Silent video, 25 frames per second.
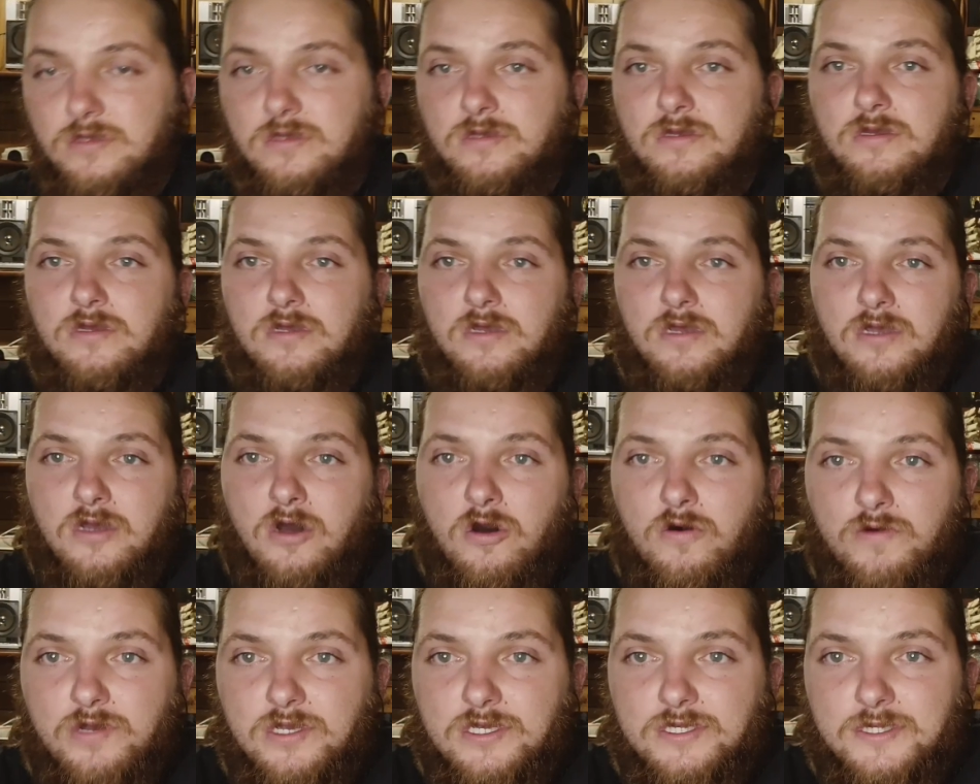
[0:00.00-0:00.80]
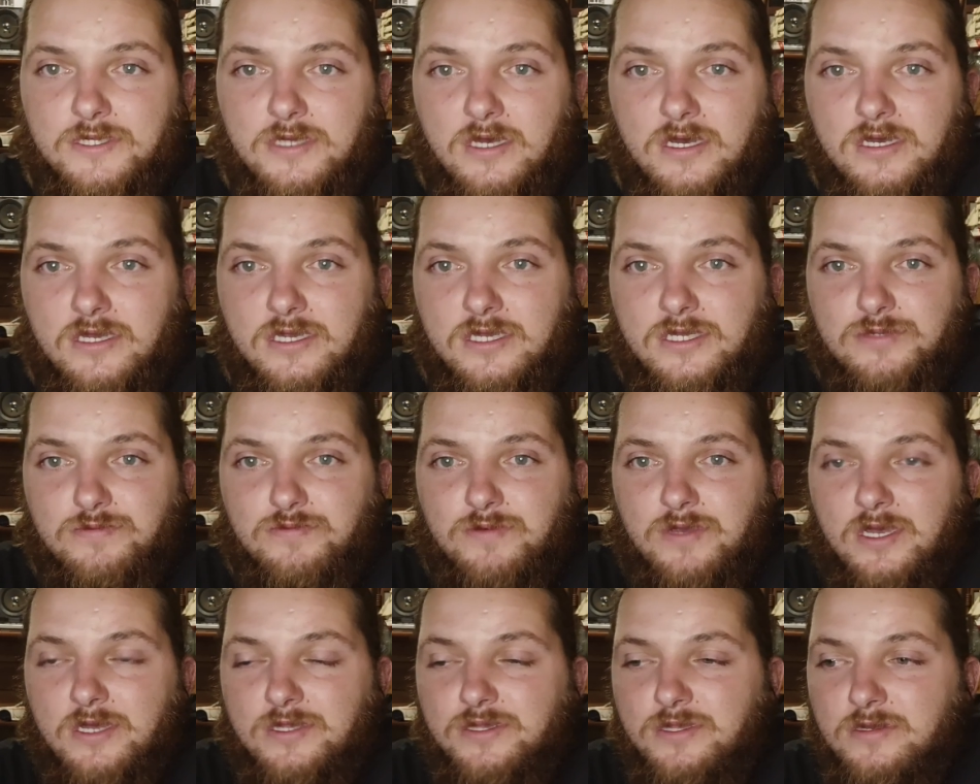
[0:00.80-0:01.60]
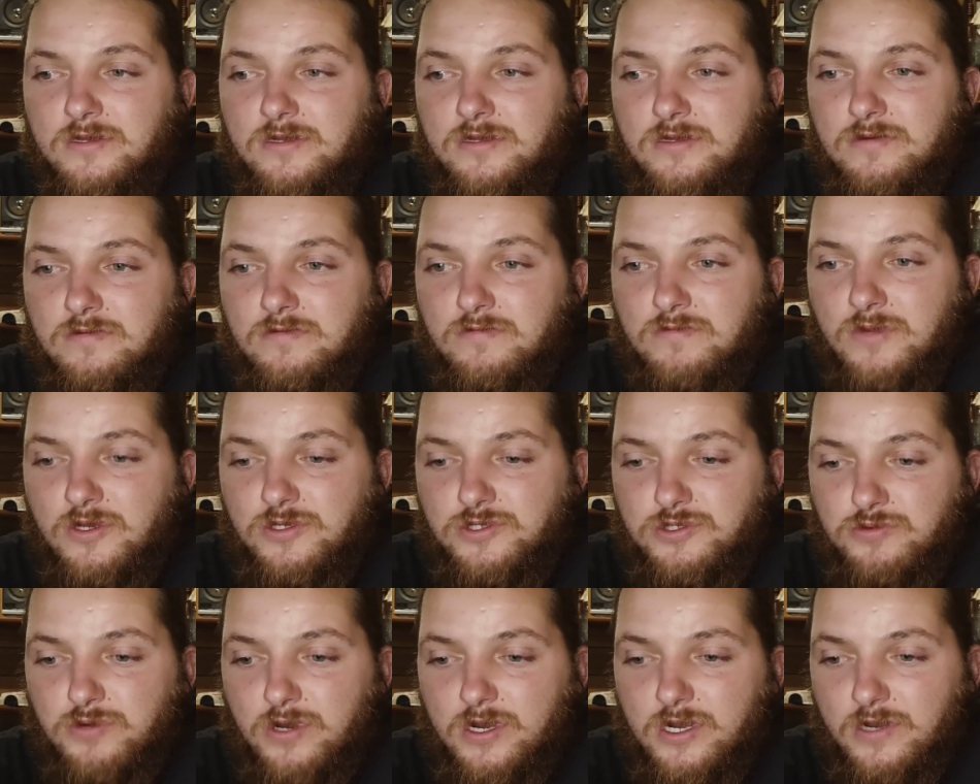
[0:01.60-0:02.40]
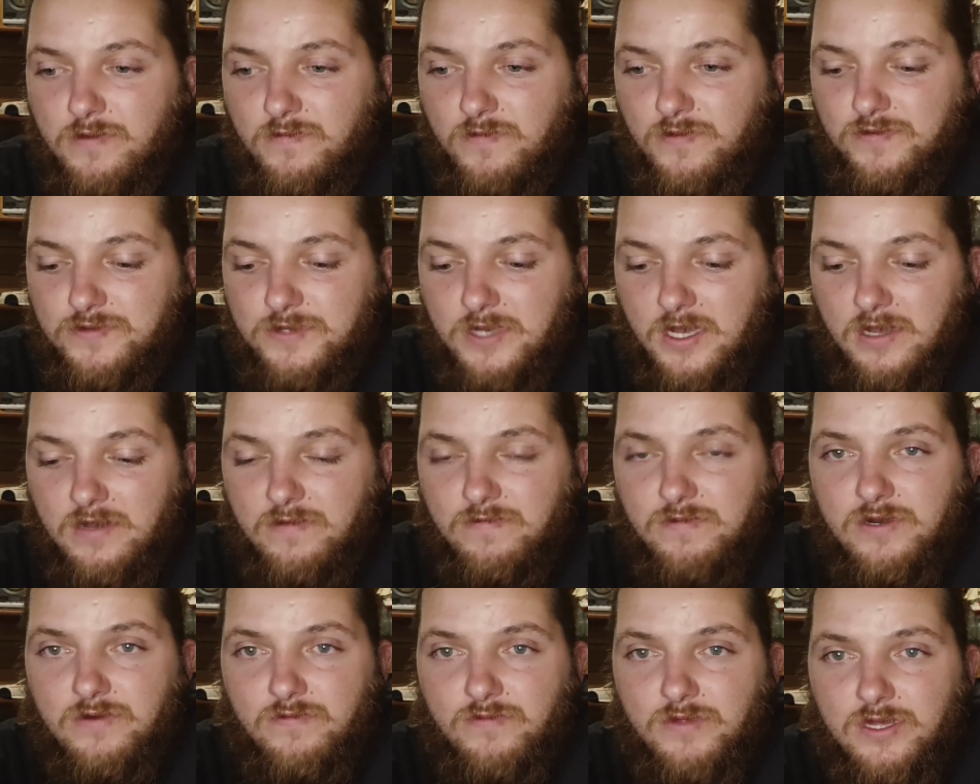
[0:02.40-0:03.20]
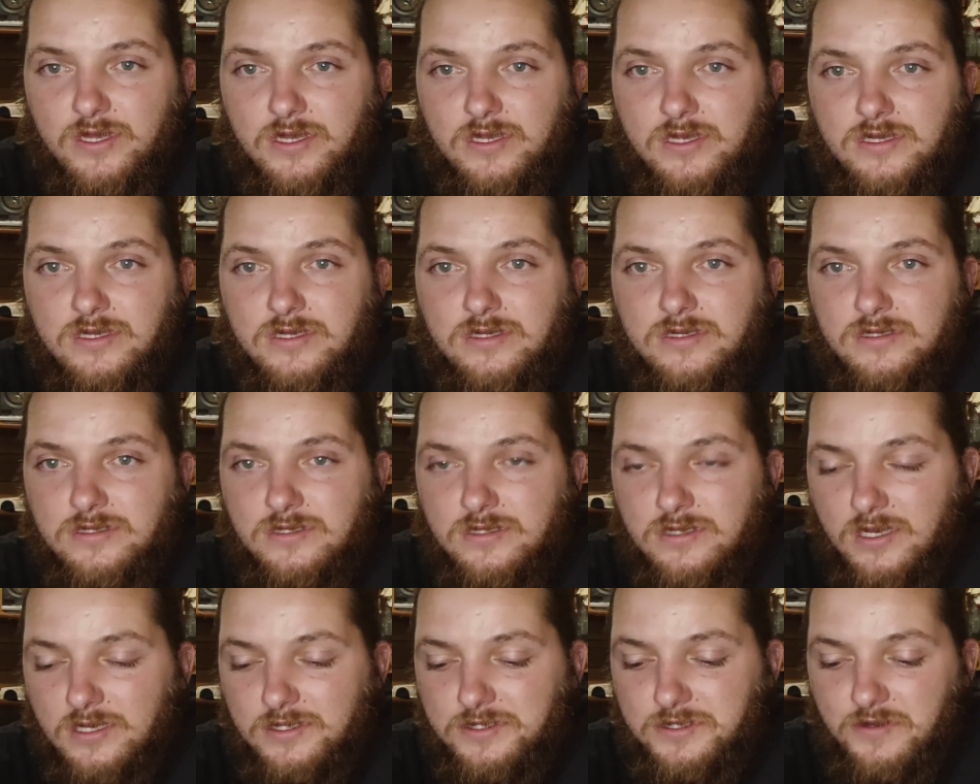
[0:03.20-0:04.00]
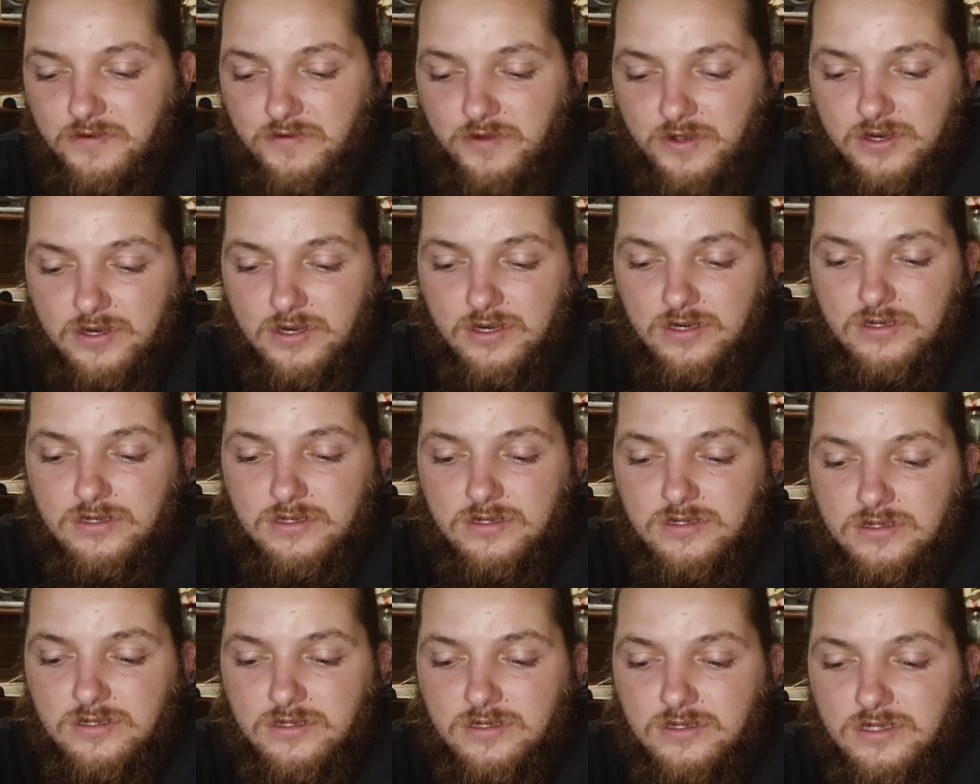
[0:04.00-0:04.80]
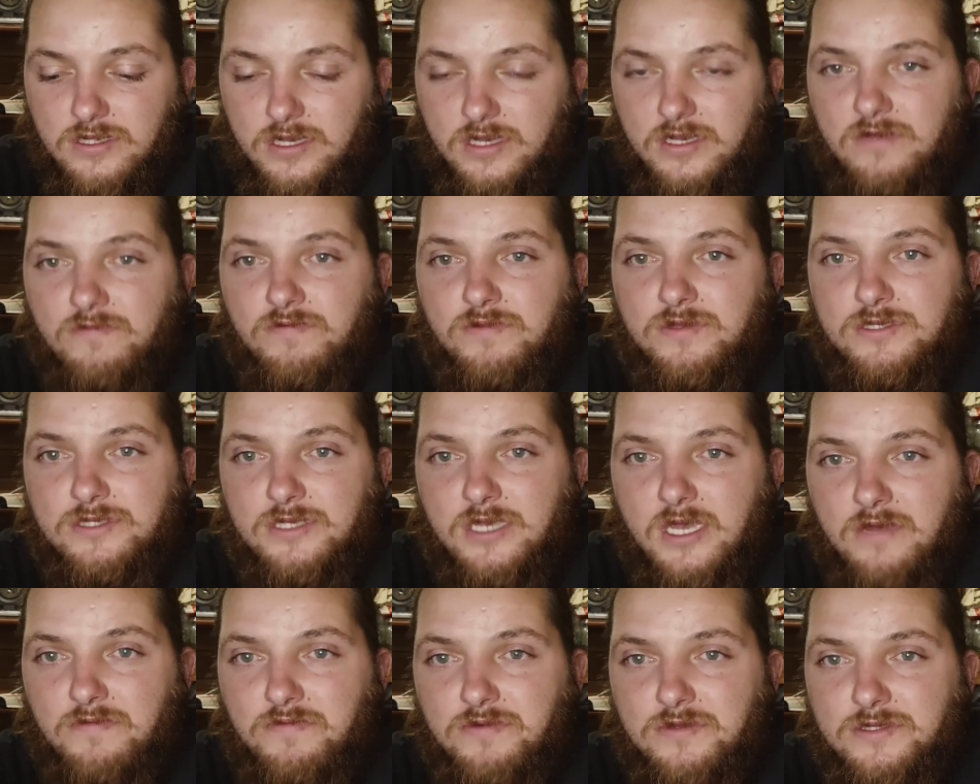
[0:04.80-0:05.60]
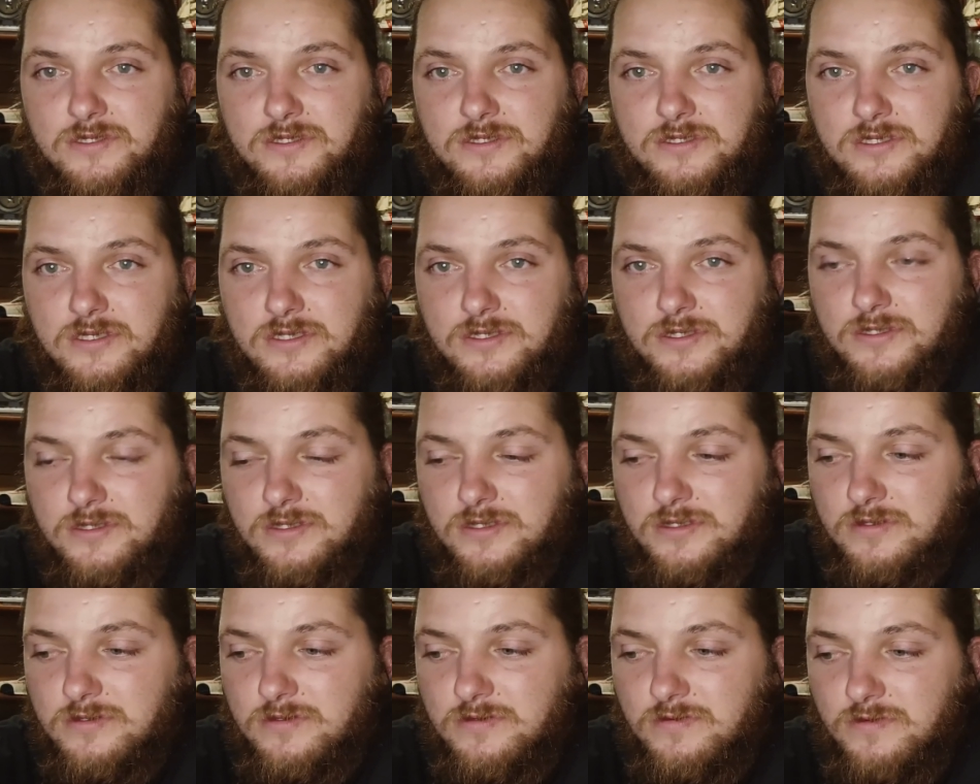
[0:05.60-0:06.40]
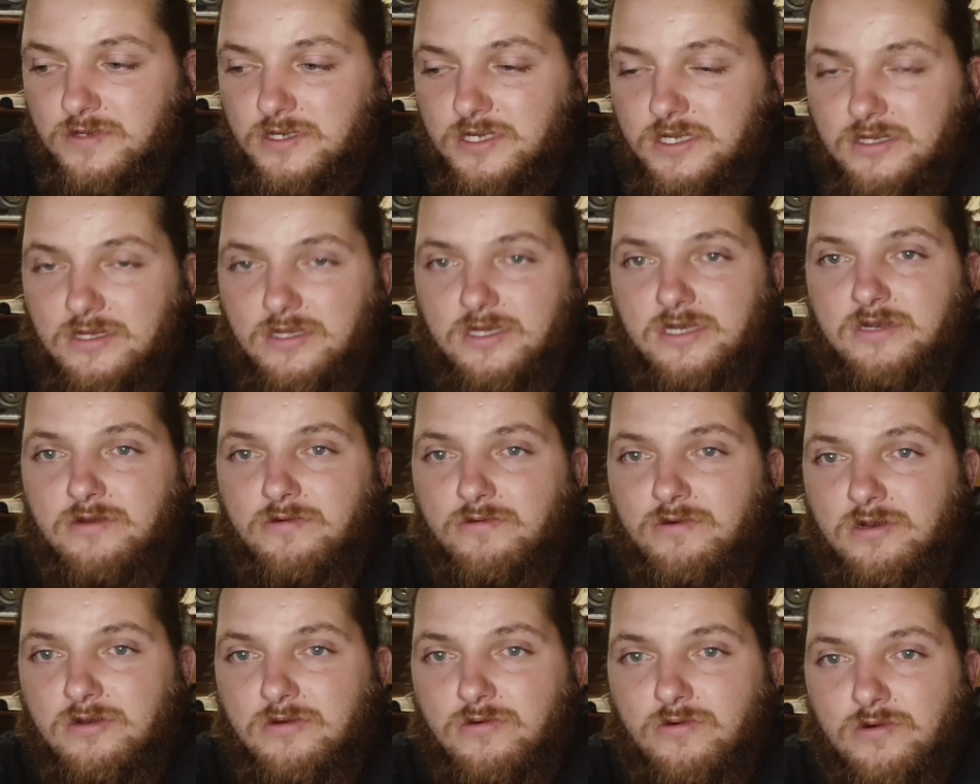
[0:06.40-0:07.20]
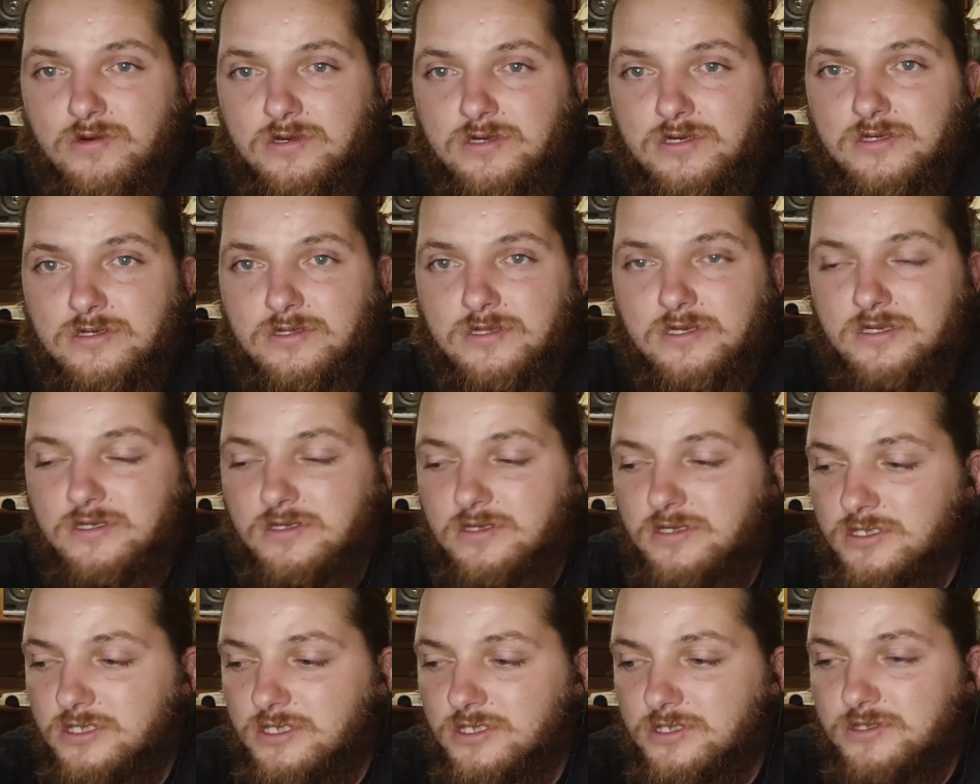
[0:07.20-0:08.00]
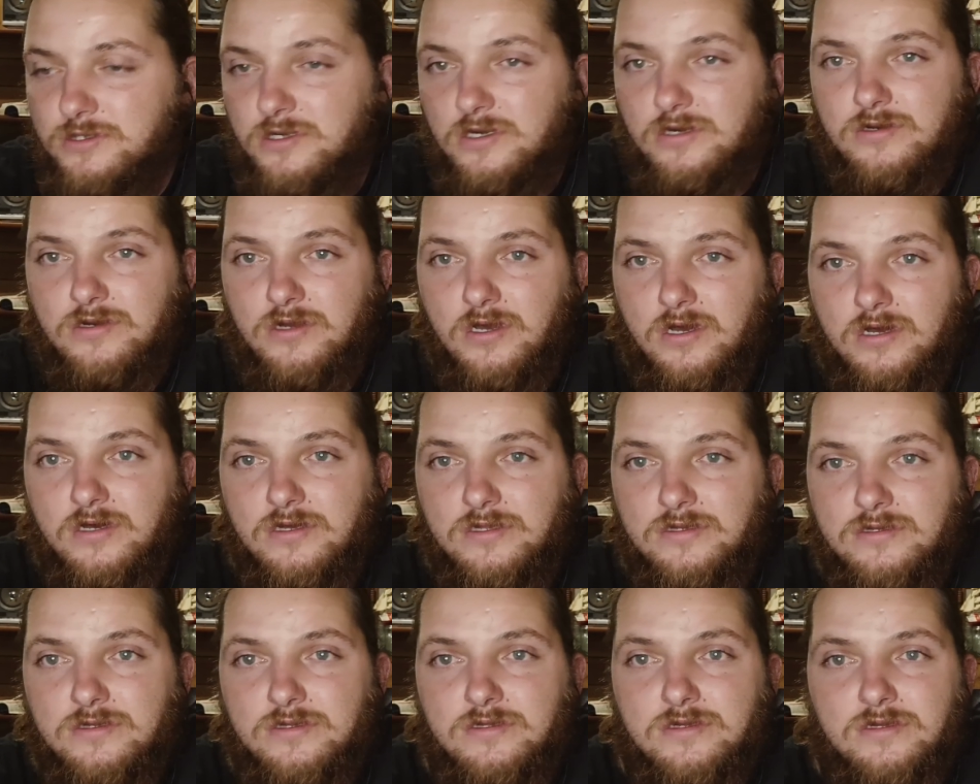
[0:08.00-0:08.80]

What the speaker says: It always hits me at the most random of time, and I'm like, I tell my girl, like, if this happens, we need a recorder that you could just turn on,